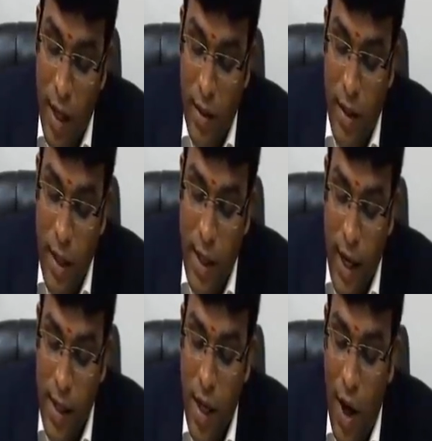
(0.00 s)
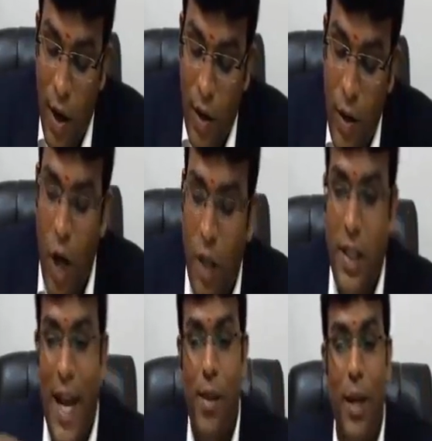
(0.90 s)
This is not
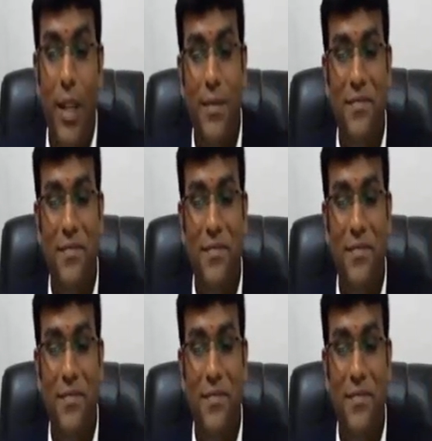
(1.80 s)
taxable.